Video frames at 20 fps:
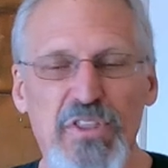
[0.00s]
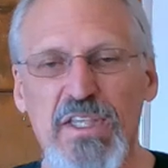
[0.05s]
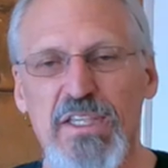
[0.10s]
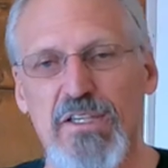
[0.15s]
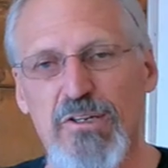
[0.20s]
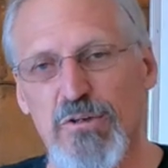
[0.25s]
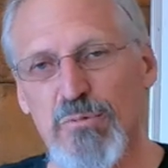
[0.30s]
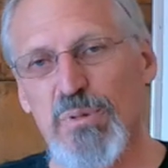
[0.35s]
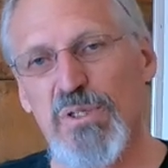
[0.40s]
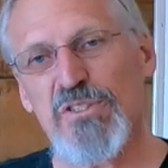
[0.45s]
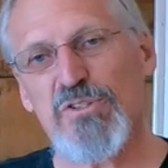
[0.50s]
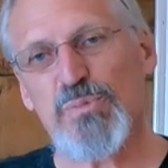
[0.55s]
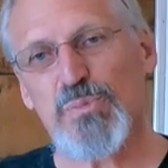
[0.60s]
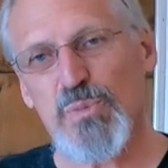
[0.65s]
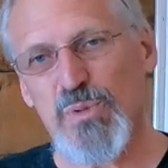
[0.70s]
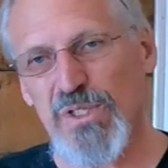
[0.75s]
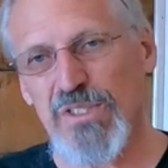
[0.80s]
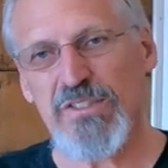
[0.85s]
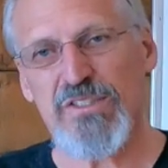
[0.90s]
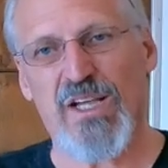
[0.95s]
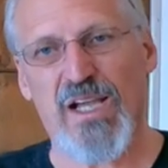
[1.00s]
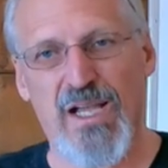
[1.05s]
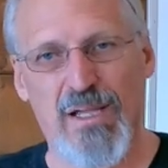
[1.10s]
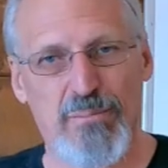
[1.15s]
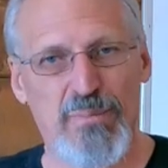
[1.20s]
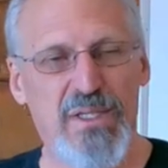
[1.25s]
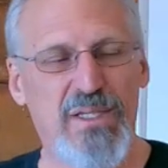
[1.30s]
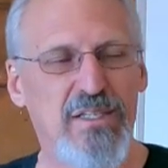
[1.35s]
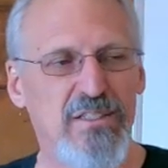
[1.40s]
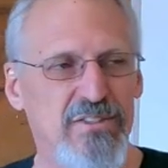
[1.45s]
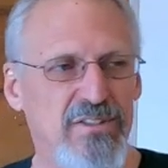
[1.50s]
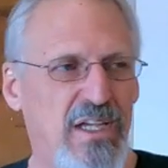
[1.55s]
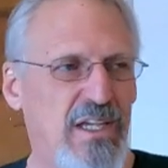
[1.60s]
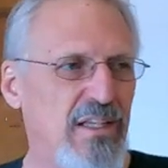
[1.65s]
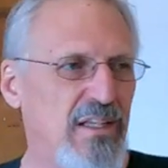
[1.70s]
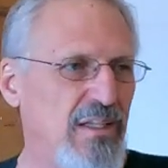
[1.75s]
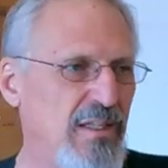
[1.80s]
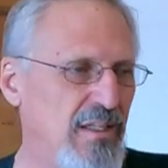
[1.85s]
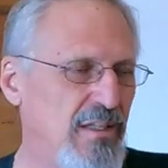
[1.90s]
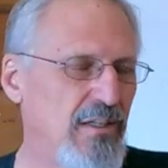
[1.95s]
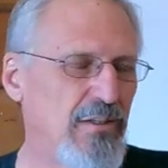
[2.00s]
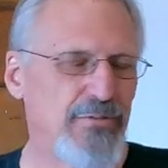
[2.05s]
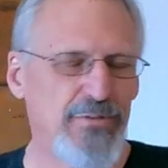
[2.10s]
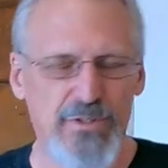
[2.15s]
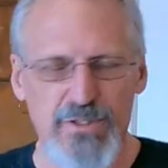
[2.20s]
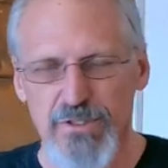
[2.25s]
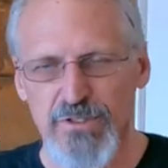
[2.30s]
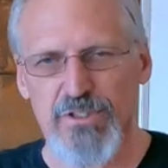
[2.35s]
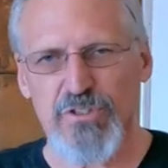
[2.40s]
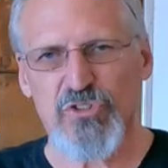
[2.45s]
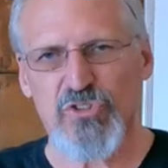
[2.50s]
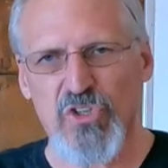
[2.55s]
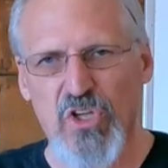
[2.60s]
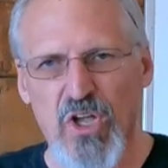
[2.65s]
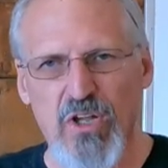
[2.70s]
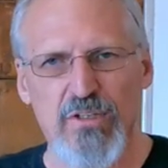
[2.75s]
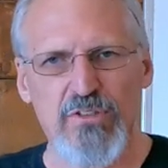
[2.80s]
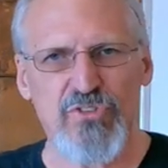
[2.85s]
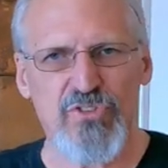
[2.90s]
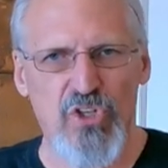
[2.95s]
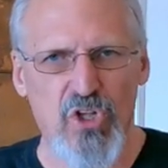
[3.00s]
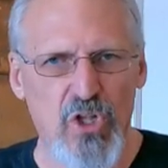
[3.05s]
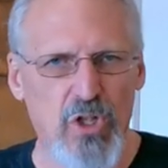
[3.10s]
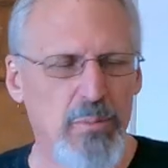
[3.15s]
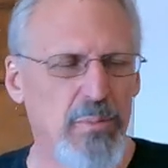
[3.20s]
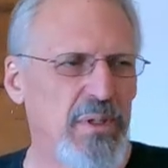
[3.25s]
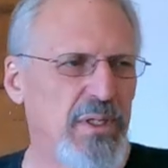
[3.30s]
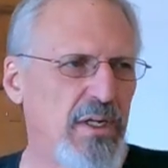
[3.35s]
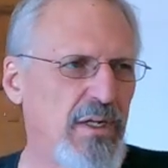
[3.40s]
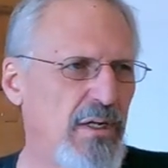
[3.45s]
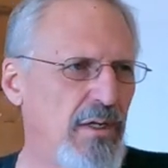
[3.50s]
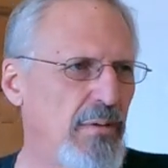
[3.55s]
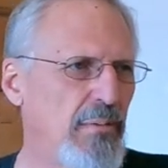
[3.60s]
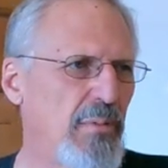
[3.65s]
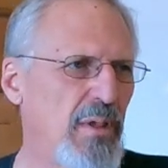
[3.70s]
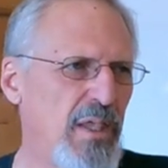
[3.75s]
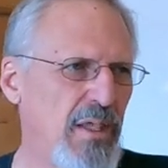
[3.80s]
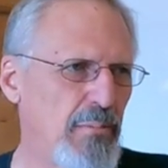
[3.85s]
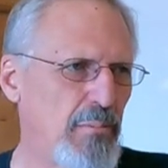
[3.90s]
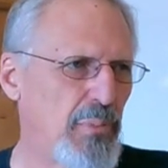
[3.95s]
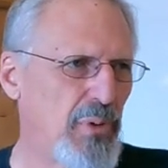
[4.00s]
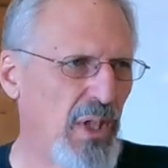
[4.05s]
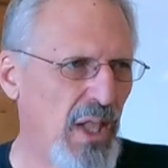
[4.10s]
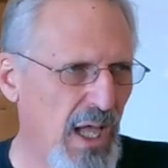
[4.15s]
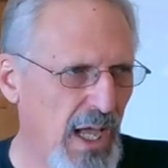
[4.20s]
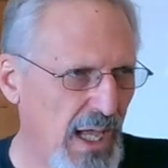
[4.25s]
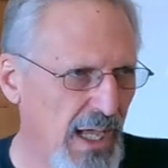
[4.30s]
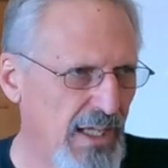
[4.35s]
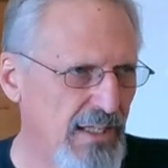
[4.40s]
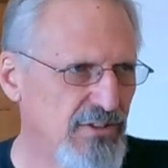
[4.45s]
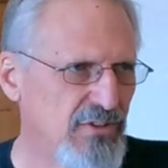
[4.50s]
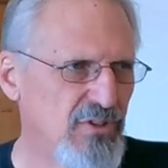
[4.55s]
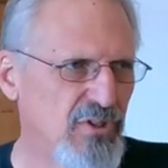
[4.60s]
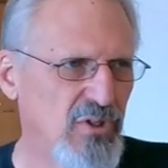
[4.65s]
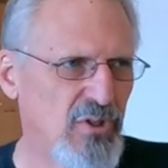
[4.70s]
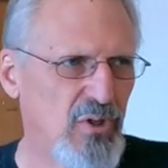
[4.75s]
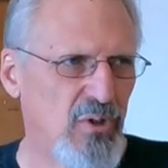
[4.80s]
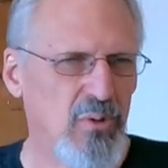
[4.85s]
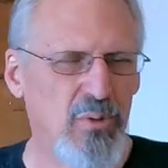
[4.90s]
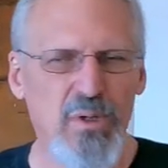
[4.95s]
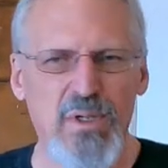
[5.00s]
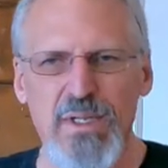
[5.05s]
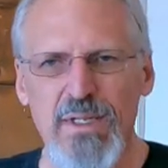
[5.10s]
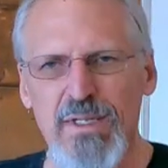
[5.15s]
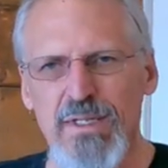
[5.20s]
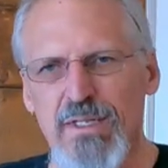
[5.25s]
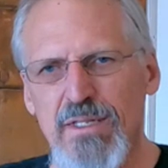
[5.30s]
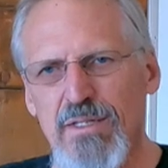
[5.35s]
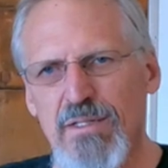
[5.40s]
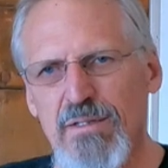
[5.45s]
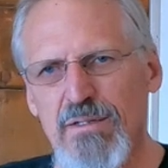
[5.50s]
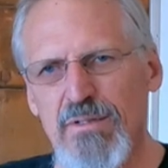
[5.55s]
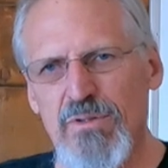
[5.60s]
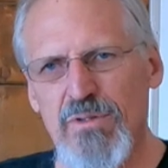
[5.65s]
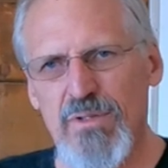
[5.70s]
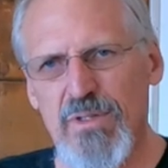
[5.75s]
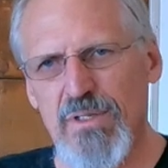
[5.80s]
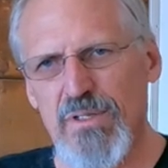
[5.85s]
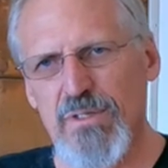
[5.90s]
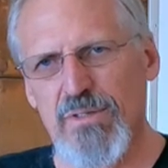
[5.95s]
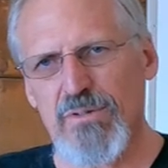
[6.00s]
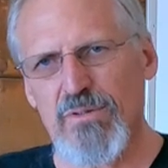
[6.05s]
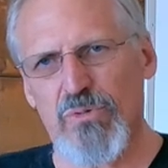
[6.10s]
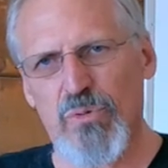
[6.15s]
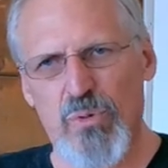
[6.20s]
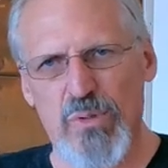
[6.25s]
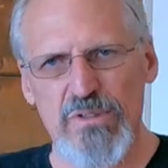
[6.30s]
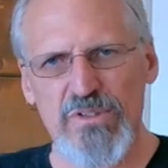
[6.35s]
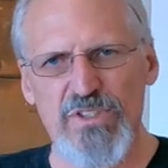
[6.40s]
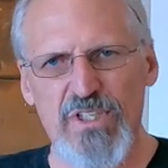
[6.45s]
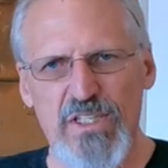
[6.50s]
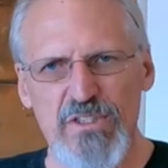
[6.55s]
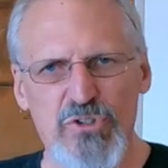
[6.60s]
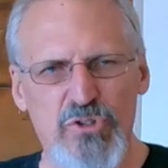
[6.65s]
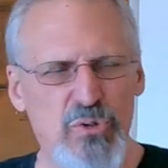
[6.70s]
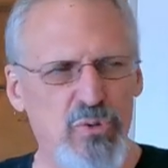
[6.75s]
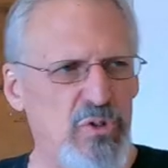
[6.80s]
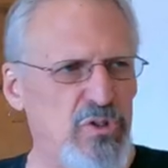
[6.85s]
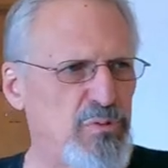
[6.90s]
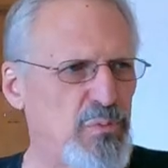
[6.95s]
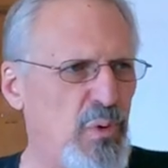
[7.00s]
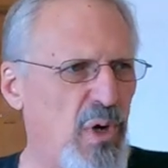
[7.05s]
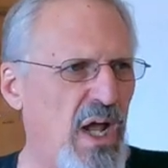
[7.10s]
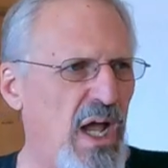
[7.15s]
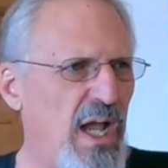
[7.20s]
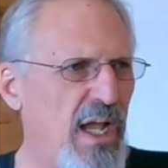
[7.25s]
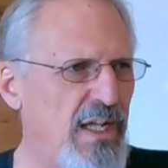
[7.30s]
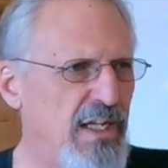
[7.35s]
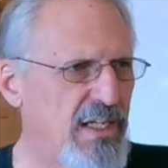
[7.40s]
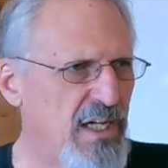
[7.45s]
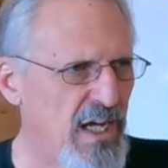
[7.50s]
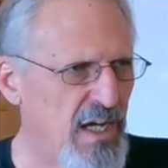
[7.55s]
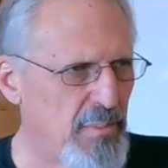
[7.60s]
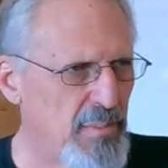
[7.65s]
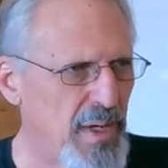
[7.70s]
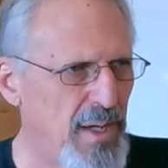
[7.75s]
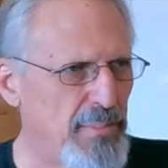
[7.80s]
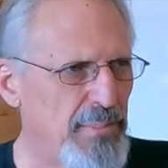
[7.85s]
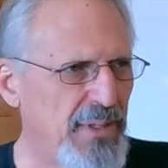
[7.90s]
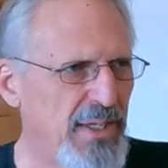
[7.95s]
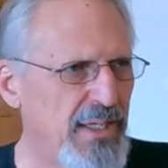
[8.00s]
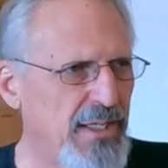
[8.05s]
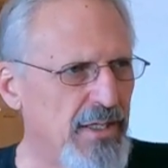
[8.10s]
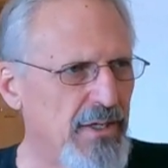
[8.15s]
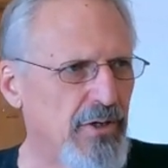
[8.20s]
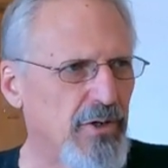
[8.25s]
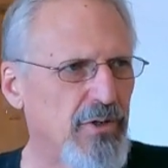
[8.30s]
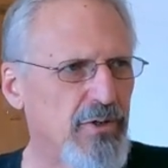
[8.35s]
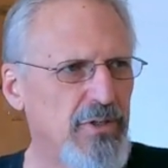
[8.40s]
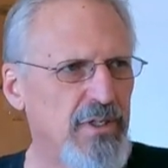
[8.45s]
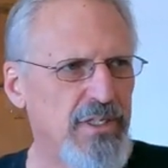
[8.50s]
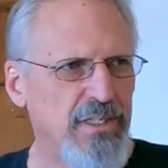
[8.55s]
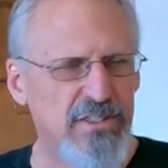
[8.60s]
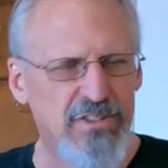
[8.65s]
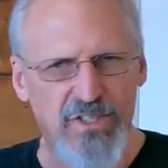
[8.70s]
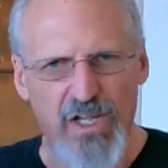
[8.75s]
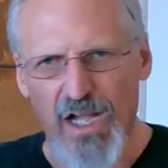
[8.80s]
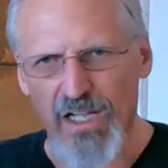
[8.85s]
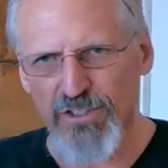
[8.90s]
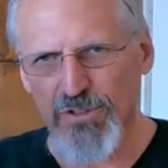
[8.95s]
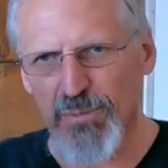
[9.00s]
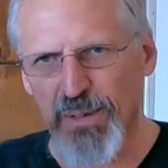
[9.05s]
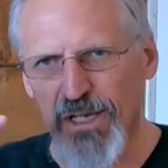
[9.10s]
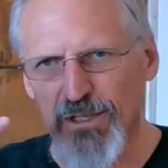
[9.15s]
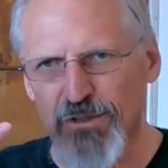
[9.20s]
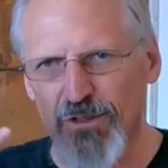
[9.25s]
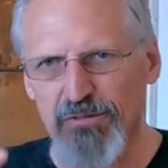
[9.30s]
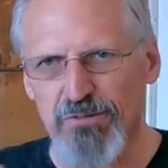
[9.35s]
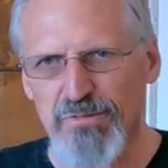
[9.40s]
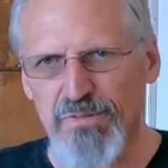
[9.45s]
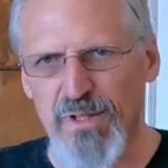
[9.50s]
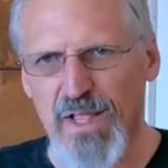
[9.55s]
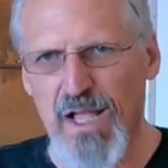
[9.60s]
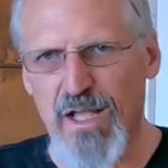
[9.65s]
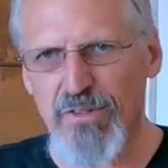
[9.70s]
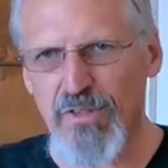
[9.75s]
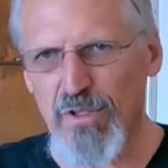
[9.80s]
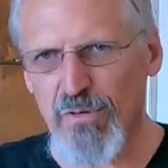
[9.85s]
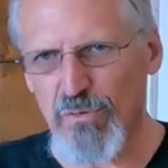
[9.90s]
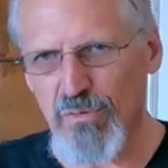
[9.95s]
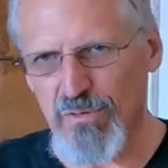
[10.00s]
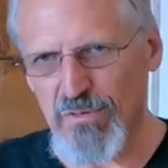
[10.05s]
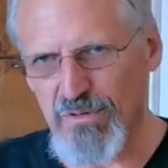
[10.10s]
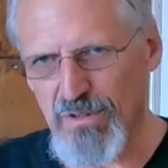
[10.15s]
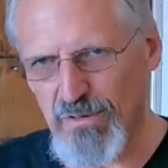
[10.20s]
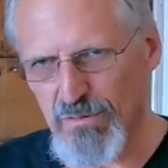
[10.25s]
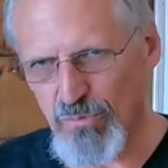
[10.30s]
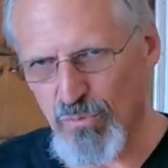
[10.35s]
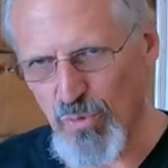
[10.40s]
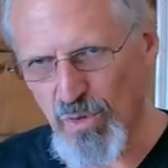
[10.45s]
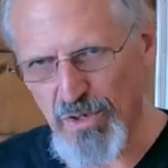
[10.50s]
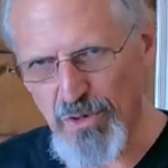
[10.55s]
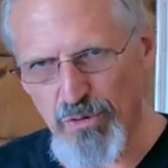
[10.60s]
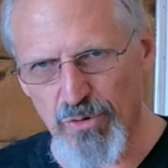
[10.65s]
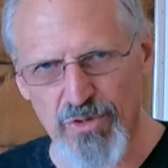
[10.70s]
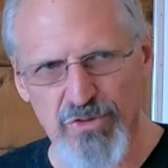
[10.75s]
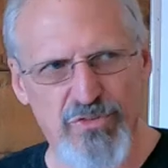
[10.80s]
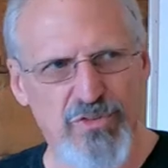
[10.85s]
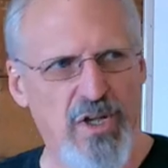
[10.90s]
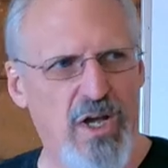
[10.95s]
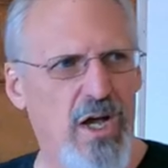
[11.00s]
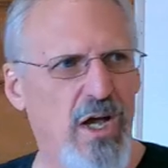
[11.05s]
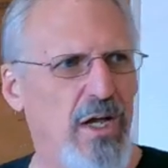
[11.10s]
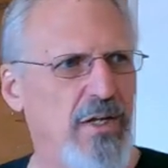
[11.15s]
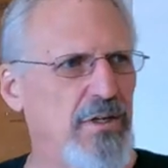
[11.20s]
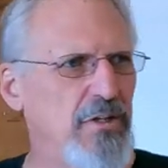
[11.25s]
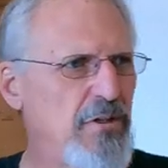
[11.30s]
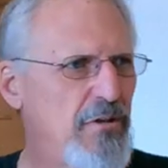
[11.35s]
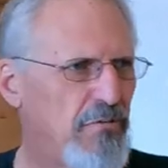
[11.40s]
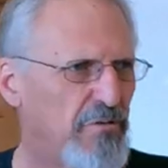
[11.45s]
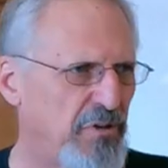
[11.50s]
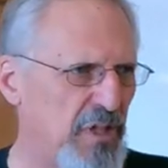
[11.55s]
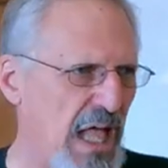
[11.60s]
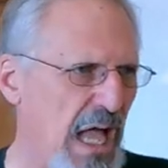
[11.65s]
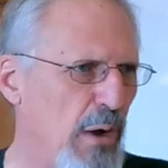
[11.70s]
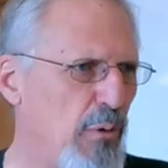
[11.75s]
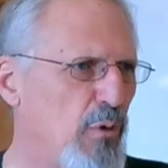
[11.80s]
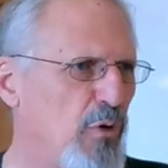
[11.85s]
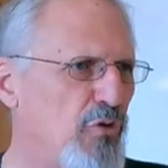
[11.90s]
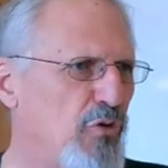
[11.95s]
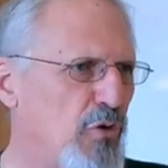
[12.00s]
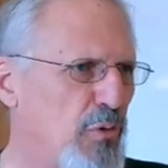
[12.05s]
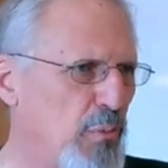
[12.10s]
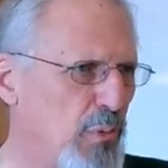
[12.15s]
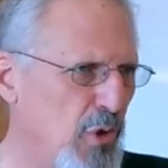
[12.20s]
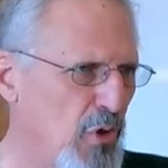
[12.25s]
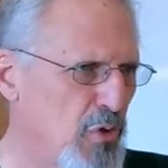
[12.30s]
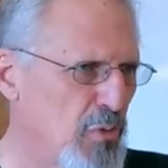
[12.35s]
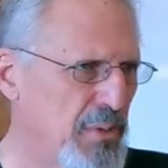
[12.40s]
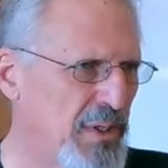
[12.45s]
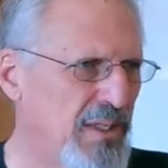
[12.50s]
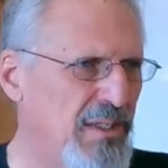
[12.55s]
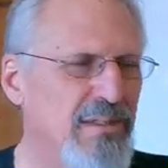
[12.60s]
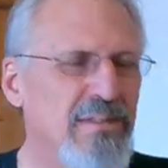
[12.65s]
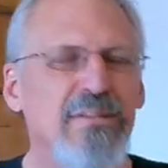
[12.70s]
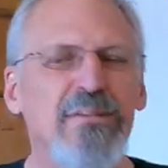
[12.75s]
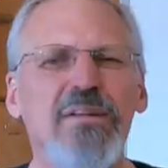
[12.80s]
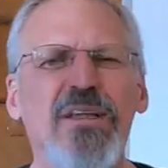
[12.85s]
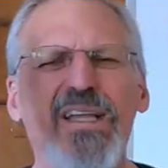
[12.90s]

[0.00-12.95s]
think it'll be springtime, because if you look at Song of Solomon, it implies, you know, the Lord says to his bride, come up here, and it talks about the winter is gone and the flowers are blooming.